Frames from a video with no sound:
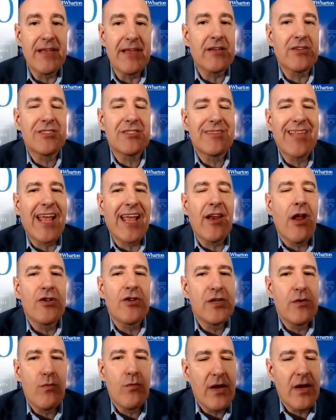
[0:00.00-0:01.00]
Because
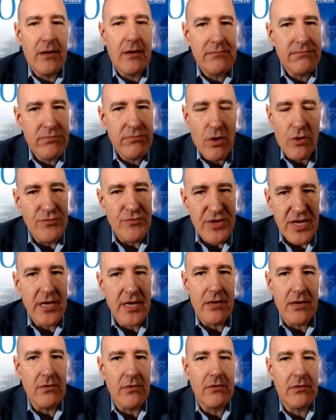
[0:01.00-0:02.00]
technology will
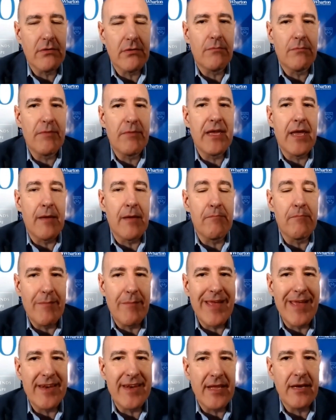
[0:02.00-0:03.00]
continue to be
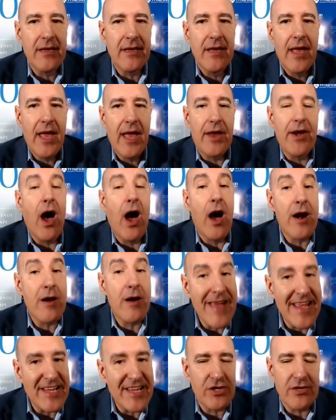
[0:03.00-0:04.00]
implemented and
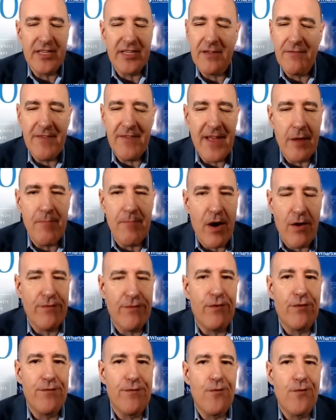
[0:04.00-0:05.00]
automation is a very
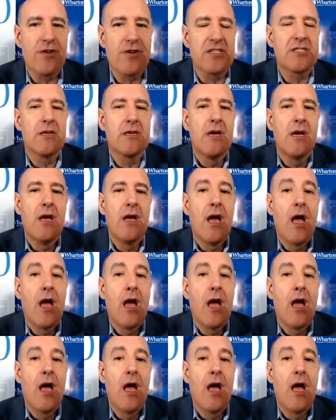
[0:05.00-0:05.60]
powerful force.